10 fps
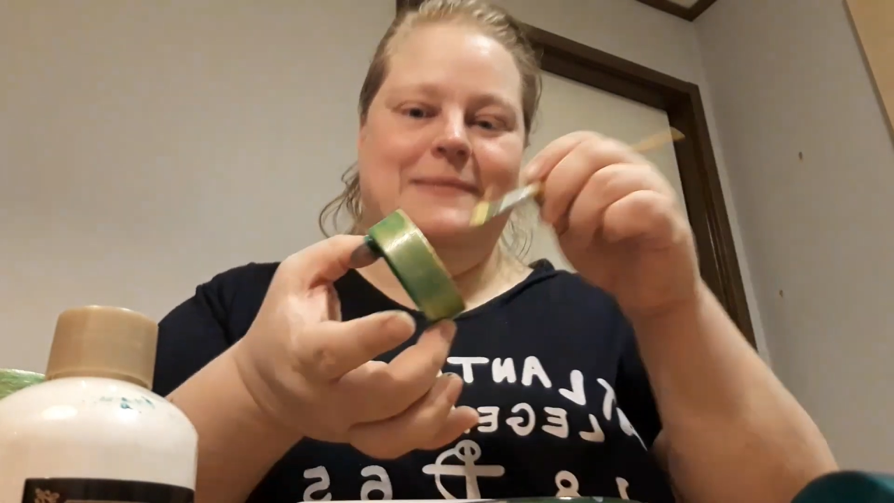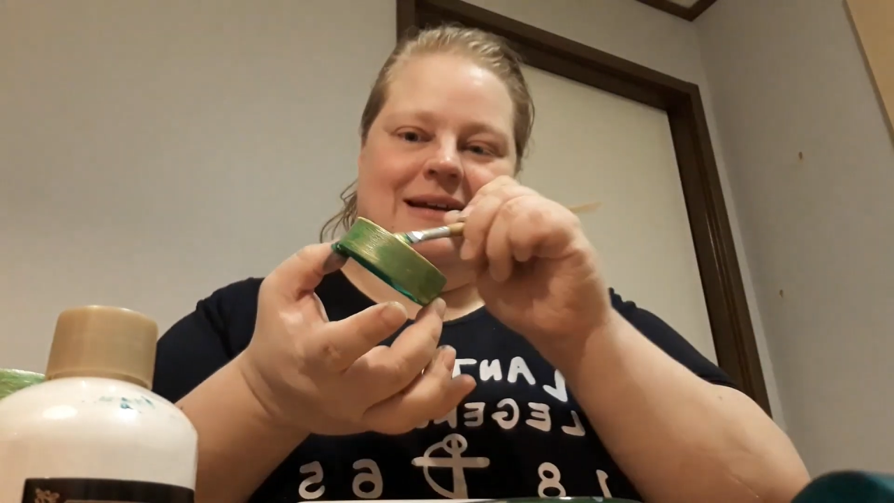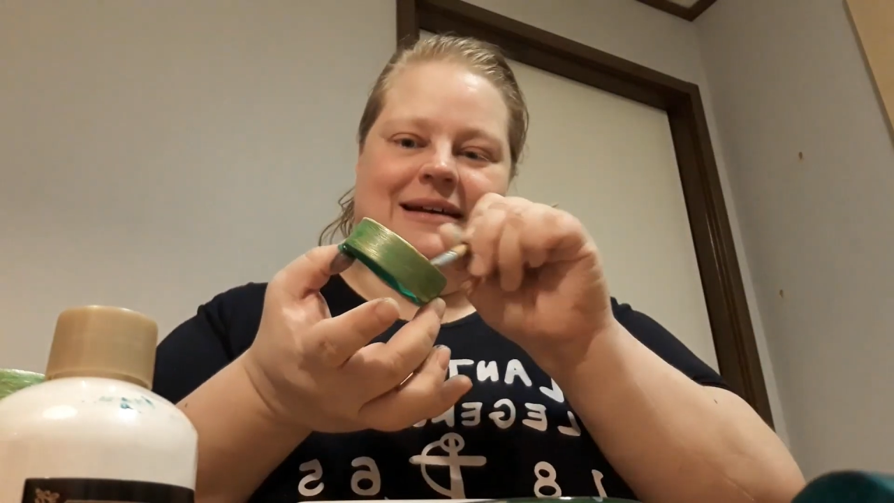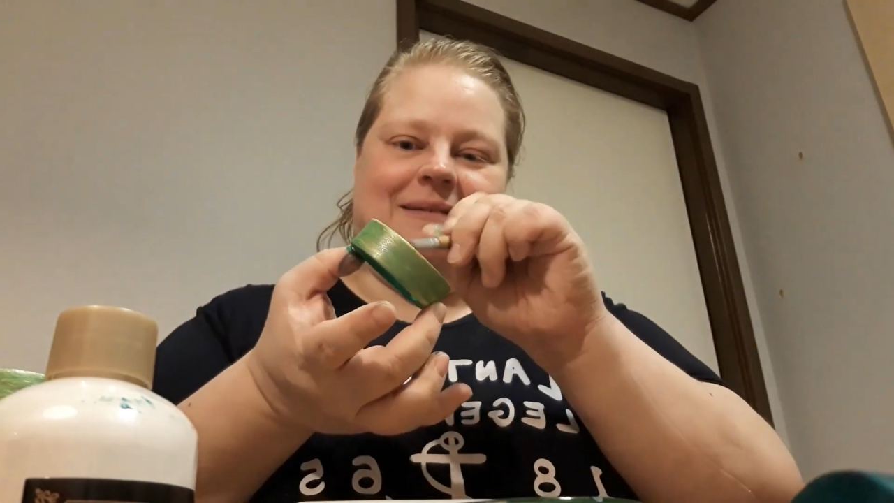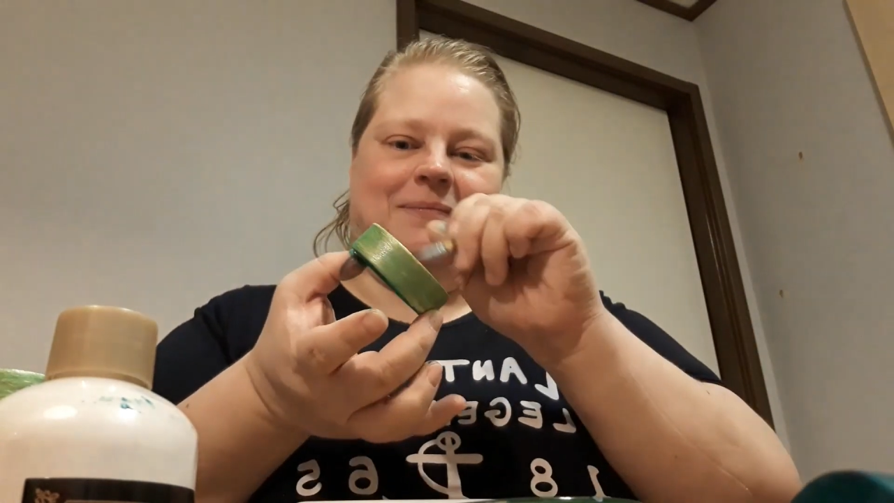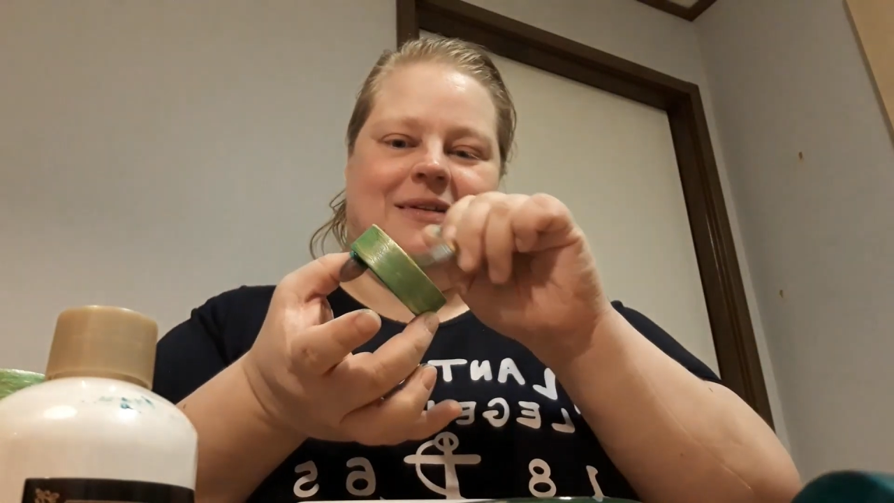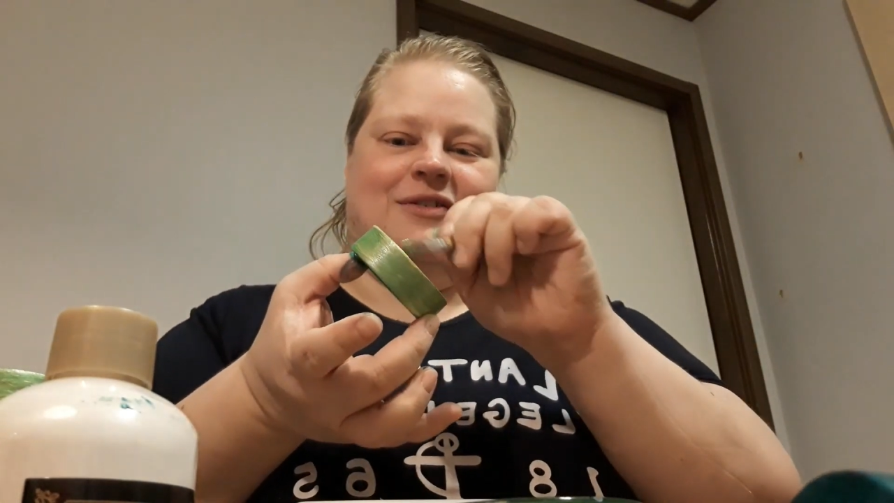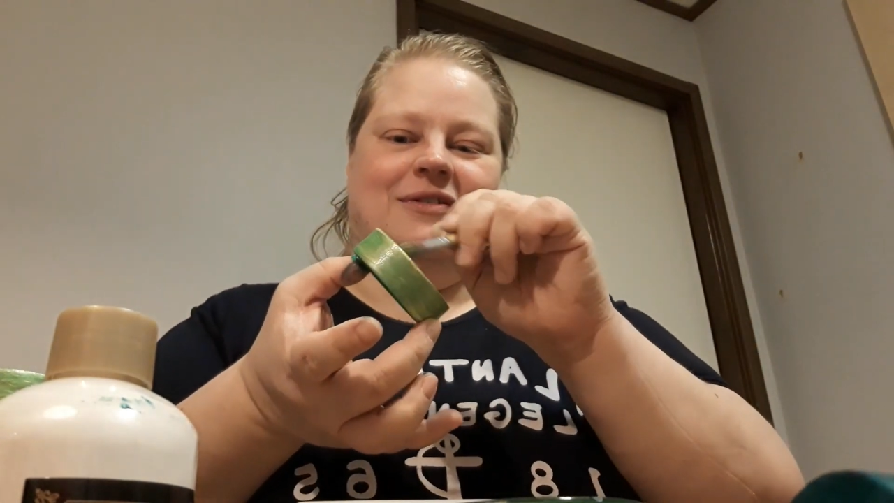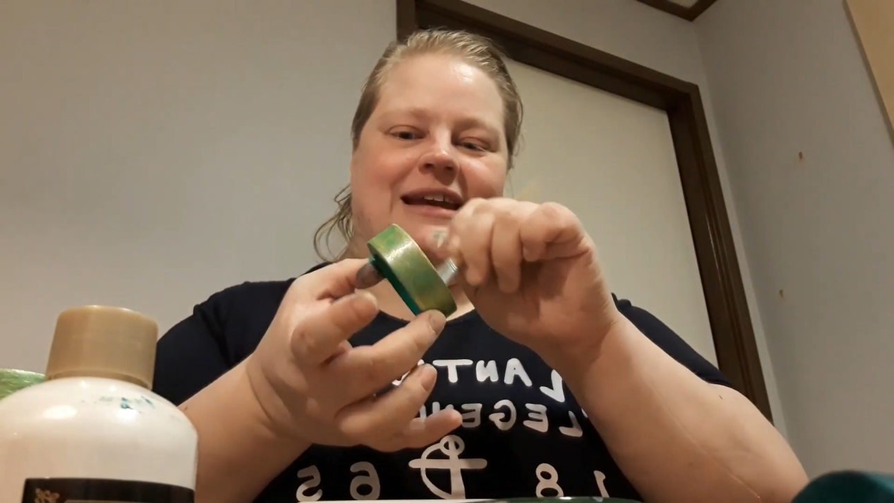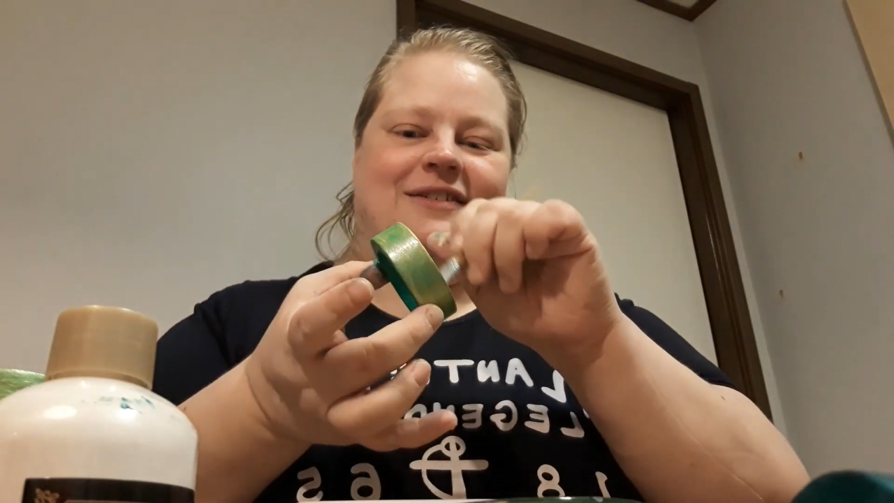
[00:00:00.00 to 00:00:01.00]

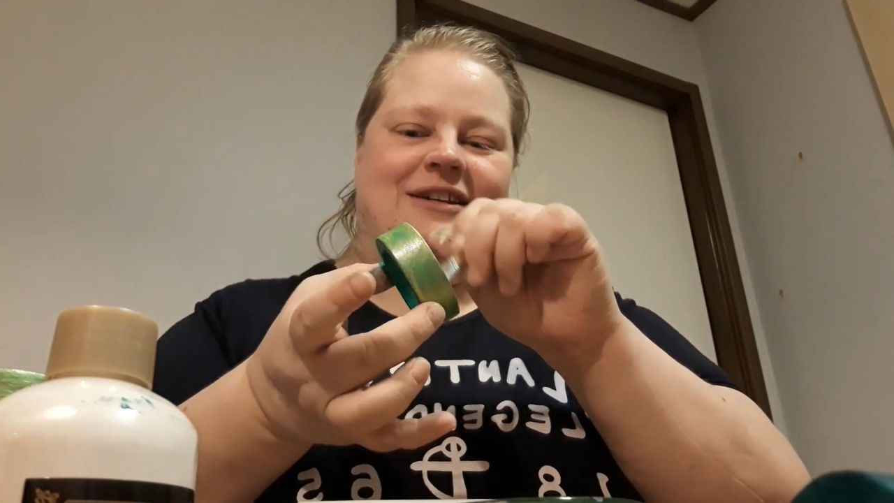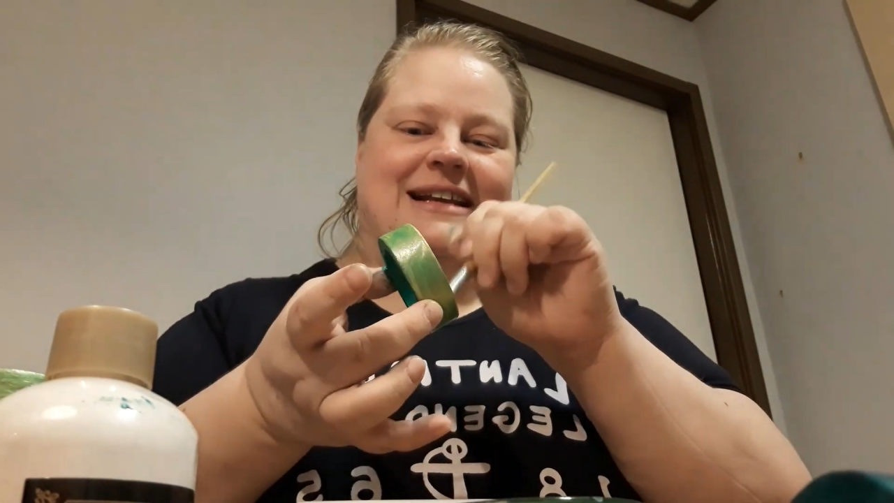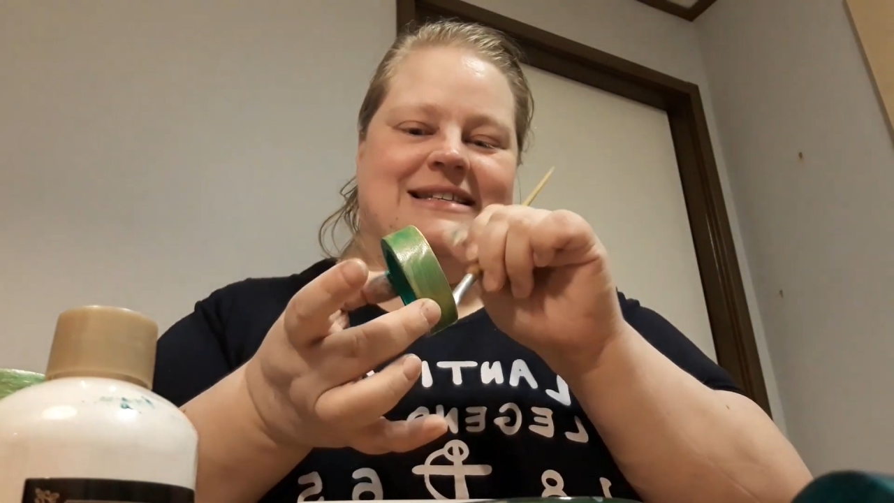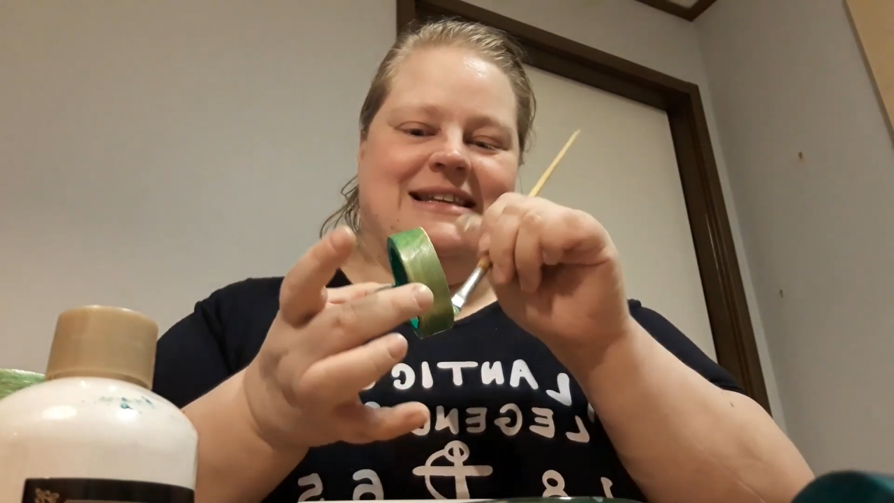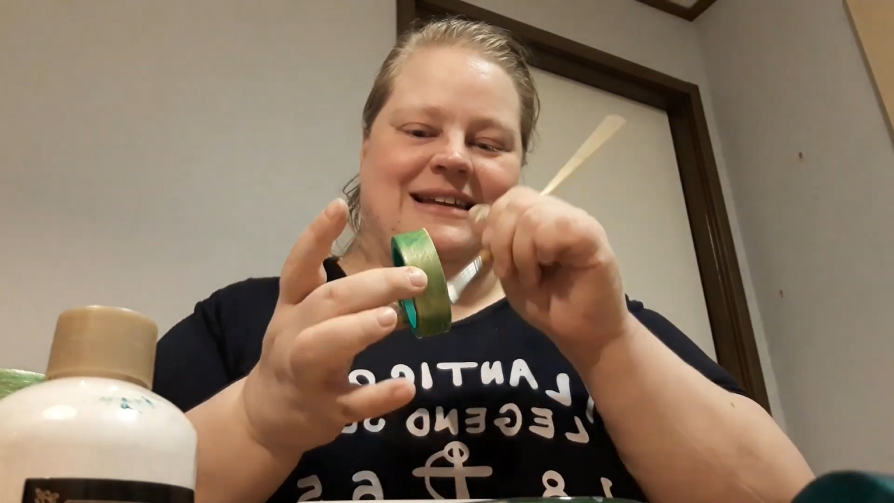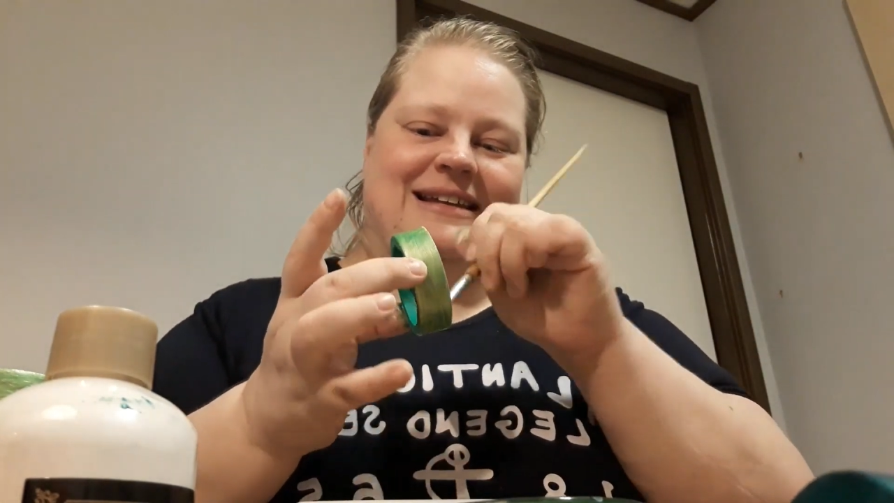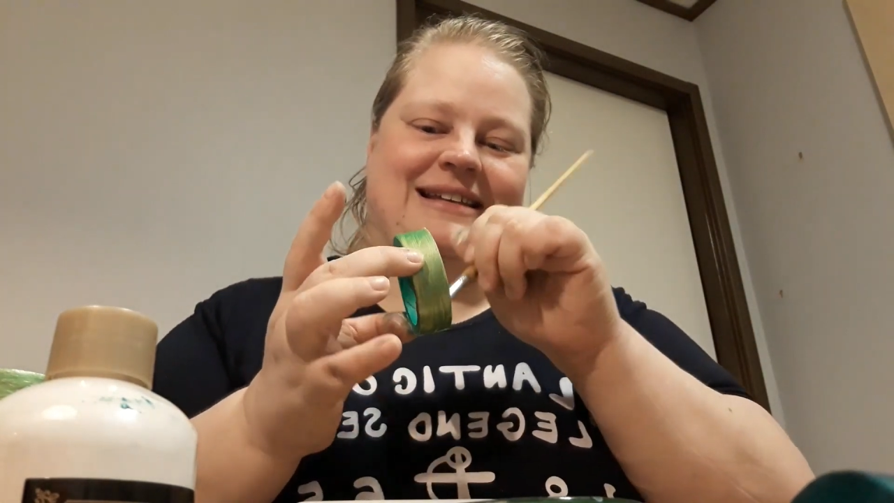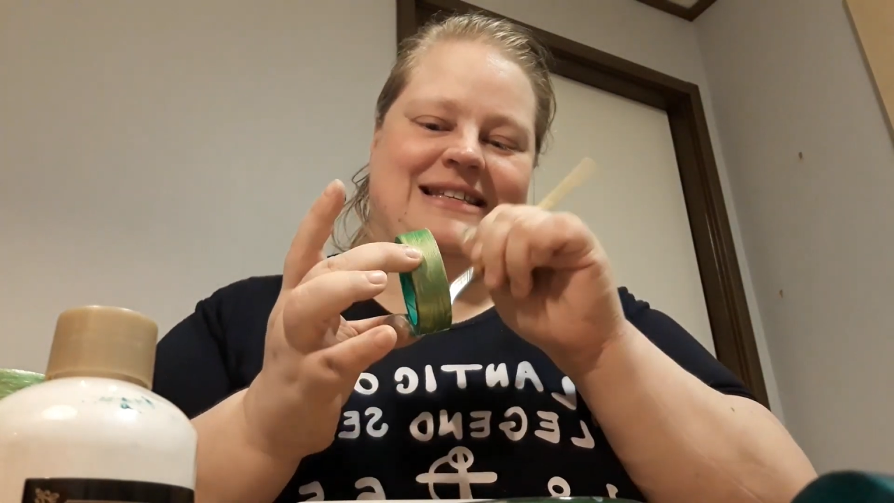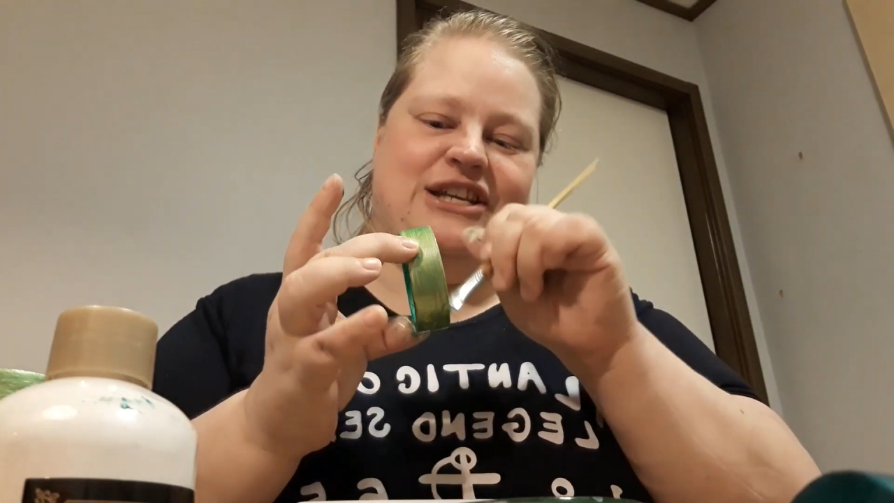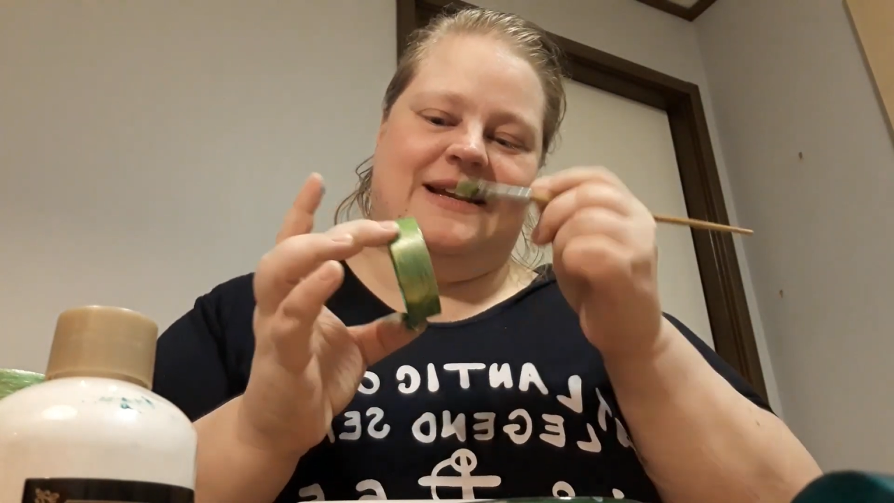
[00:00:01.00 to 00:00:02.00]
to get to the next
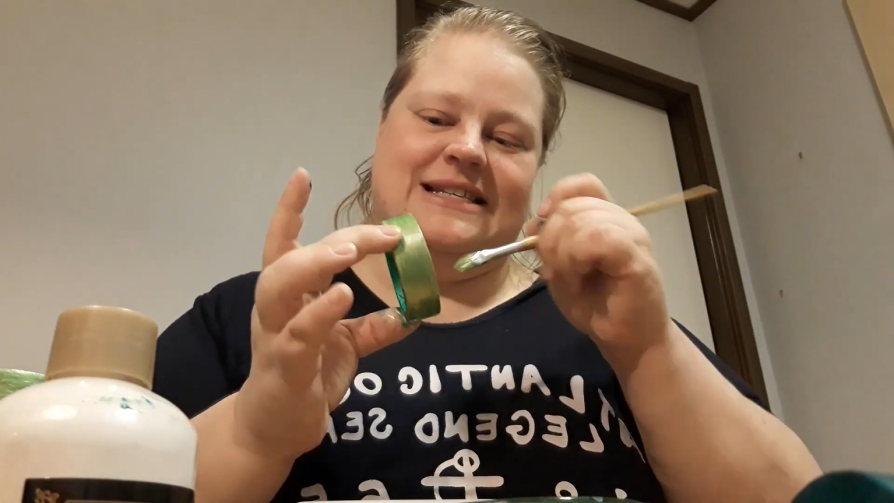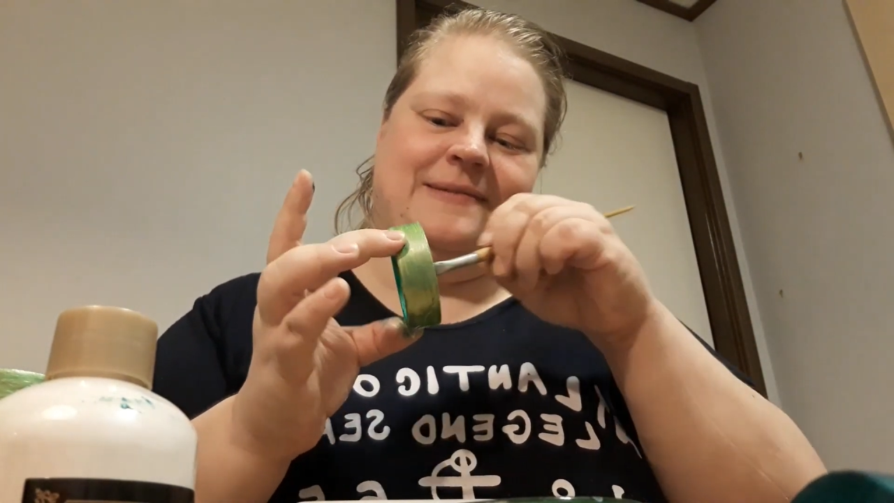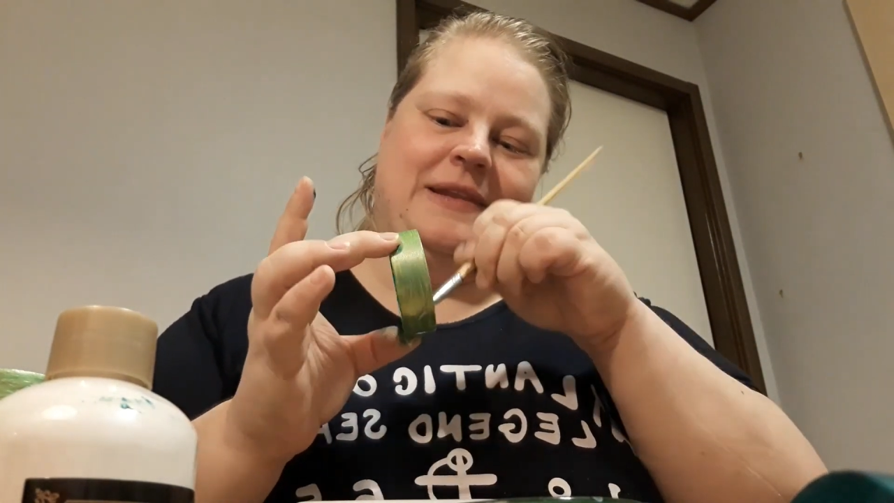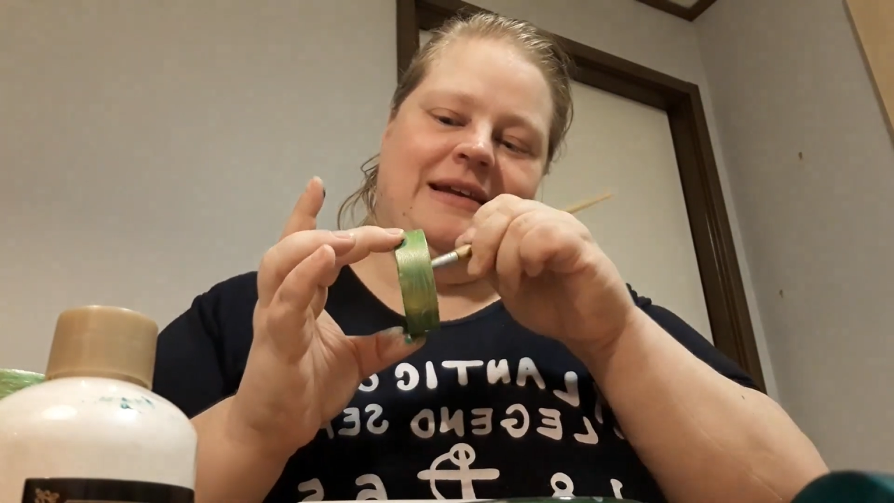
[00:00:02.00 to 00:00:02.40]
stage of this.